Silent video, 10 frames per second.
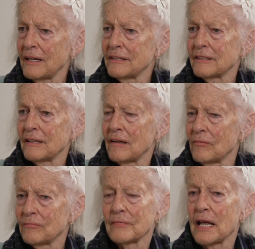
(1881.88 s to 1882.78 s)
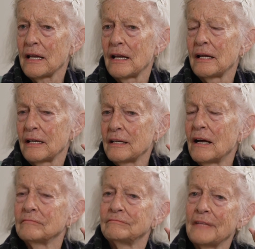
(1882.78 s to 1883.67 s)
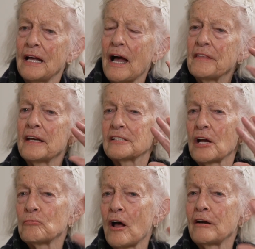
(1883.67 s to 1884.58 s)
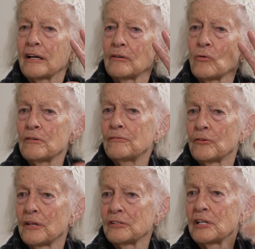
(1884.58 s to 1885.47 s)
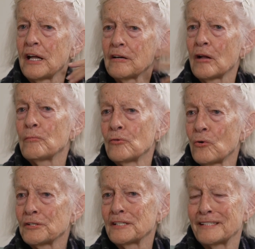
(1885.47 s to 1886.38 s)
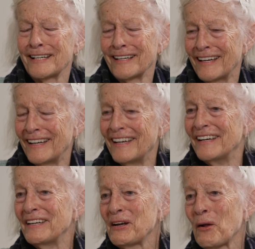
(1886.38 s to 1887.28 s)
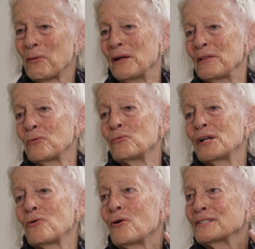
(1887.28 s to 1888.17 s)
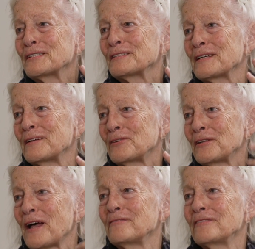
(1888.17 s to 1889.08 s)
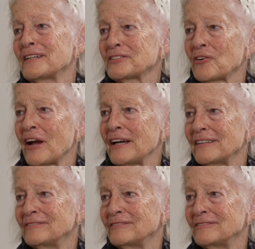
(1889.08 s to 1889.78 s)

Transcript: And yeah, I think it's ironic and wonderful that she ended up with horses, you know, that real horses in her life. That's great.